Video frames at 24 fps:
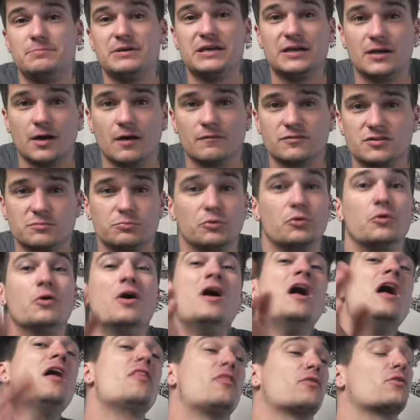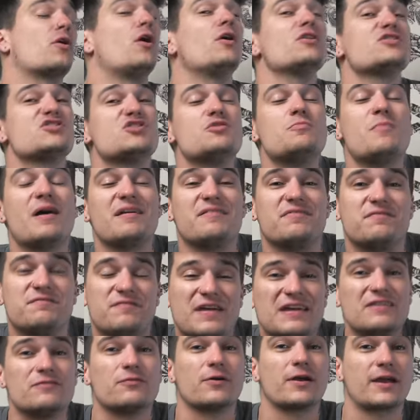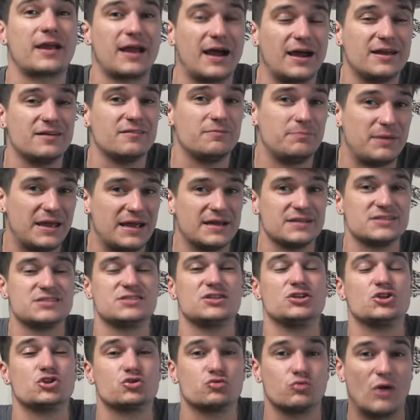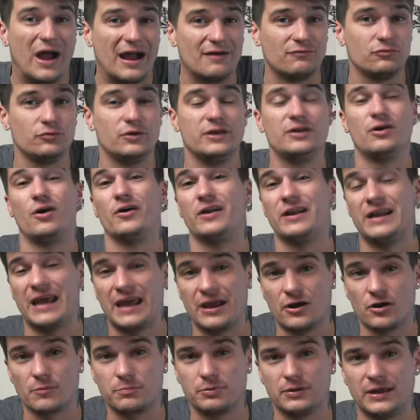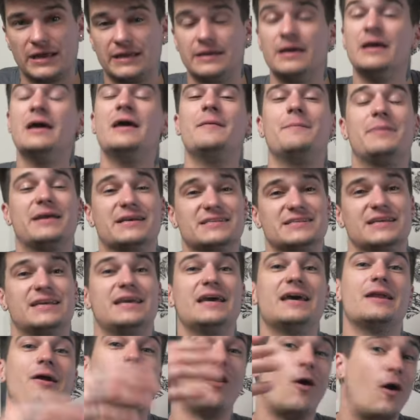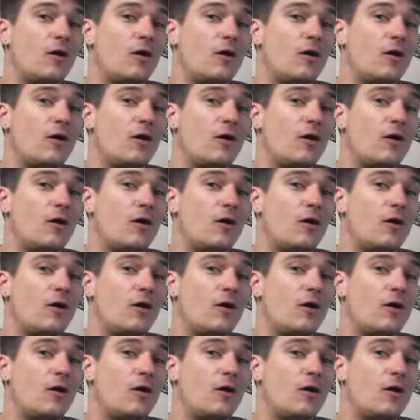and be comfortable. They're also my favorite kind of pants to travel in on an airplane because, again,